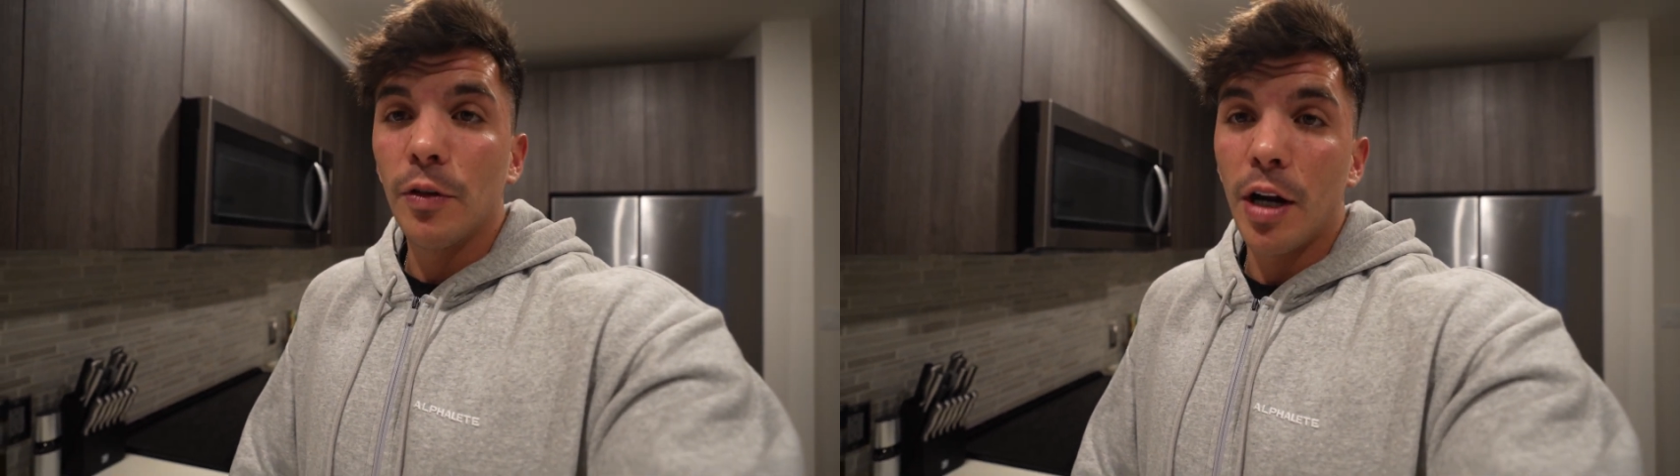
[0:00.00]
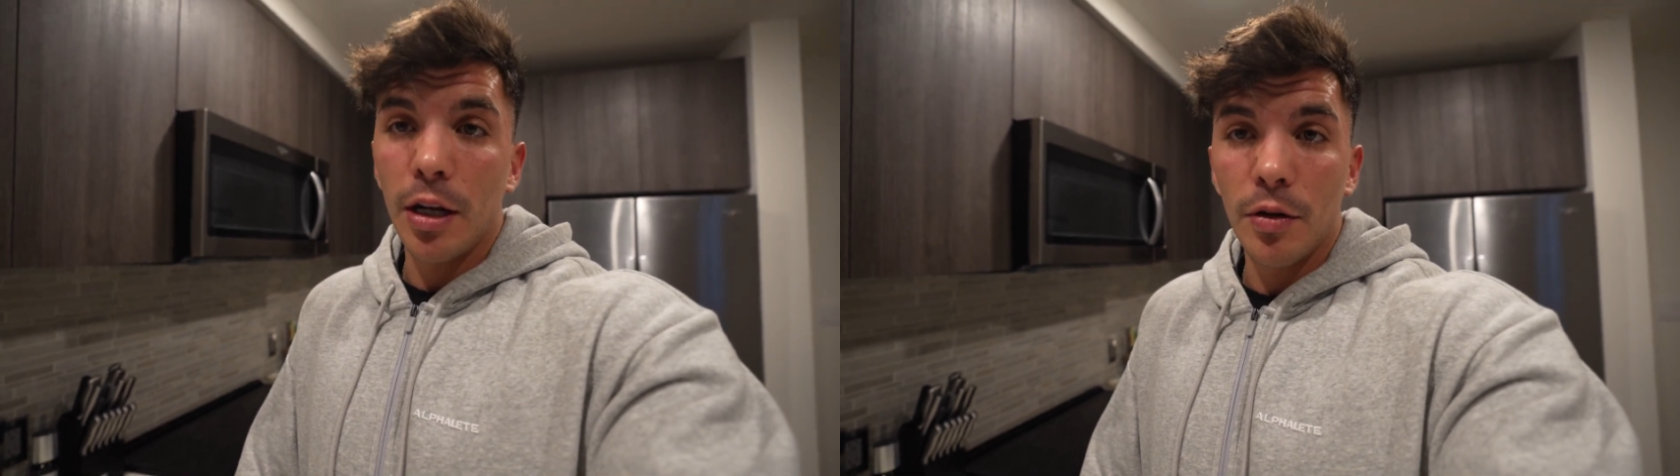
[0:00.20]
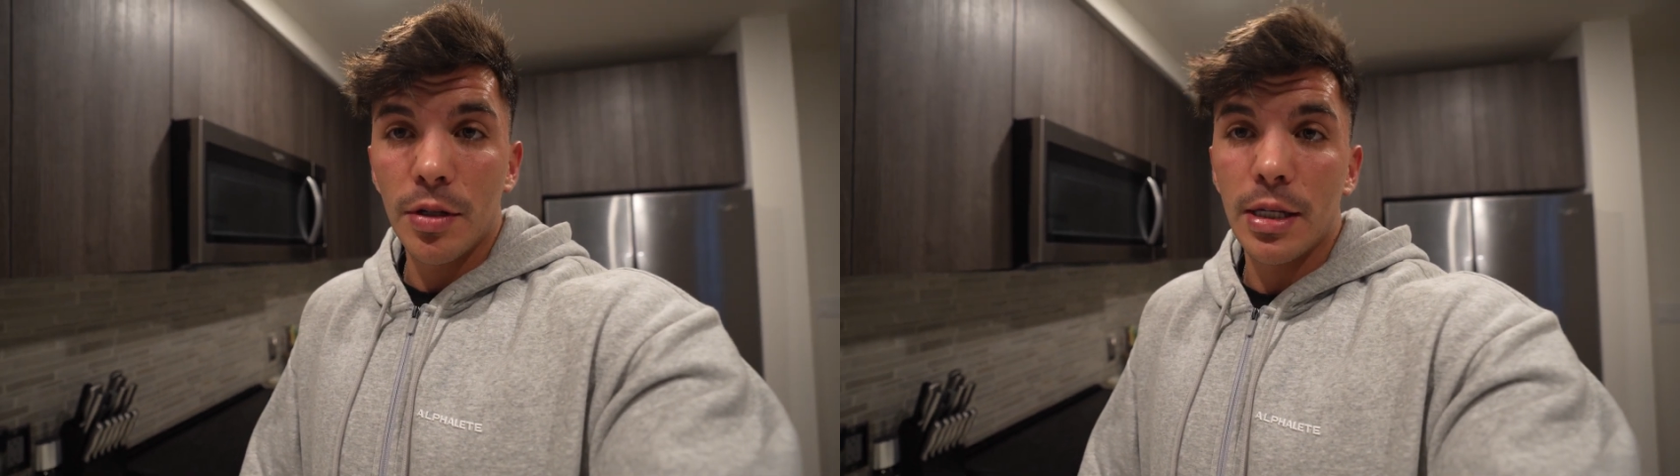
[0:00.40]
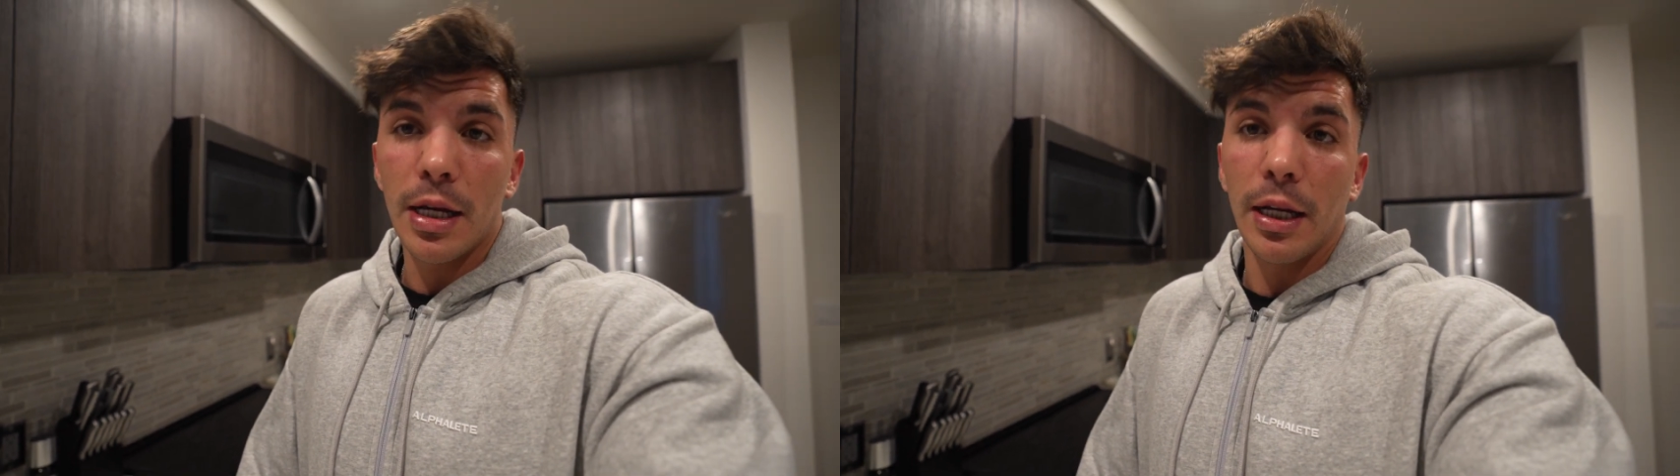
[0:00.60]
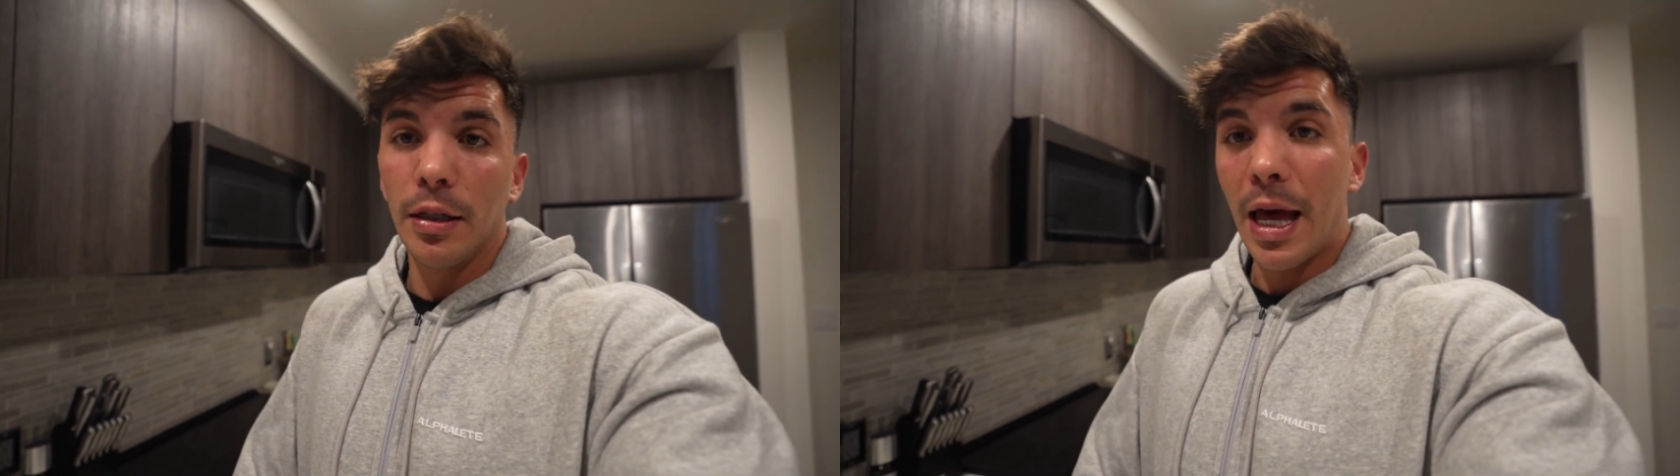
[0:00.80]
what I use as
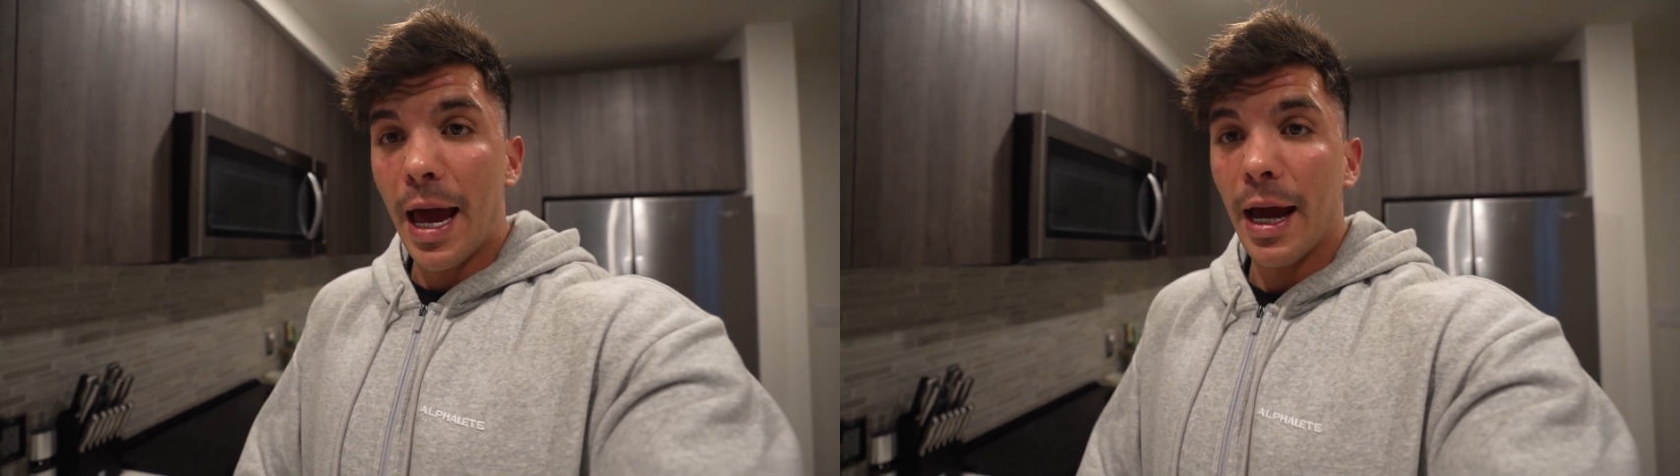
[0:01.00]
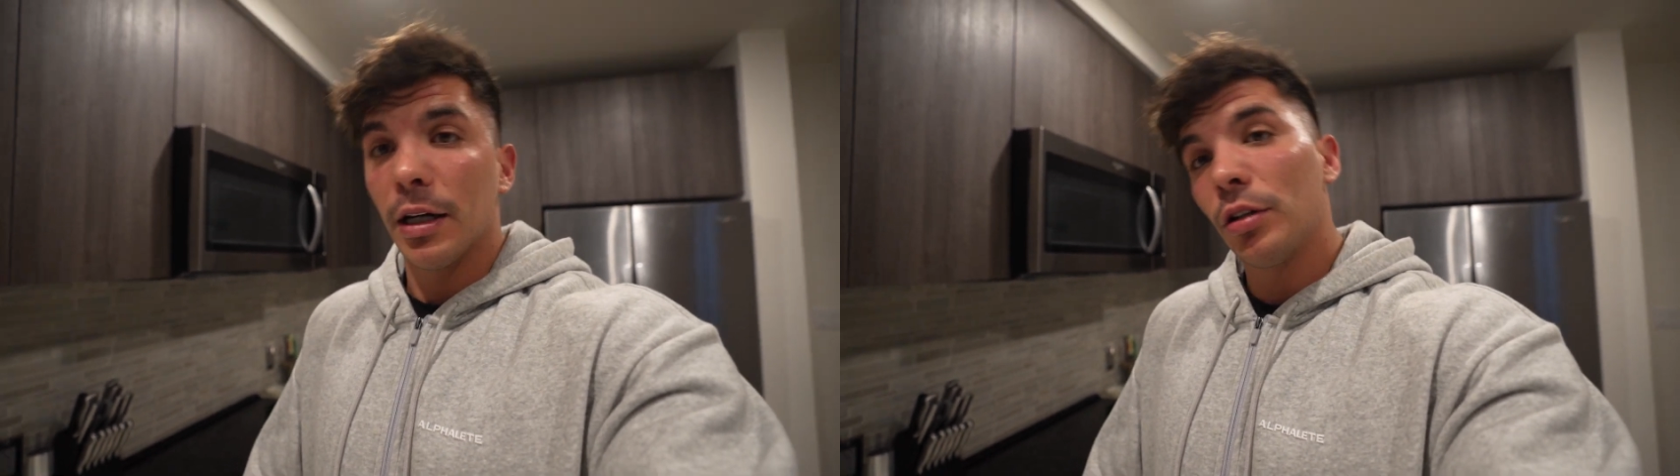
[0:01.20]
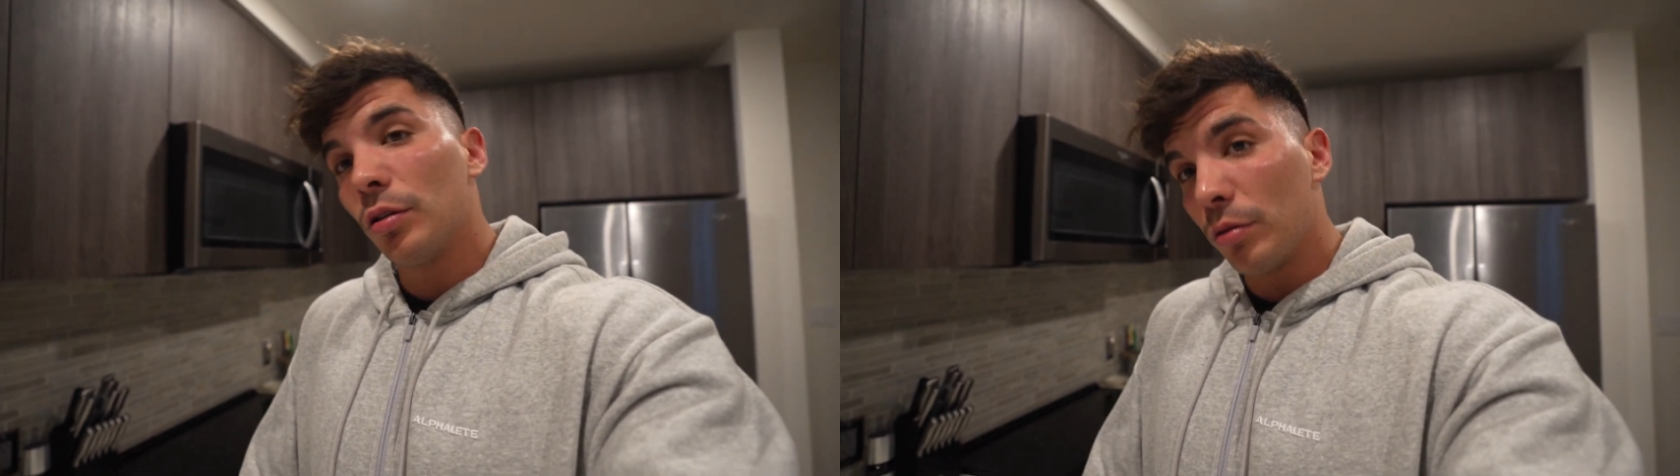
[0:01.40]
a little hack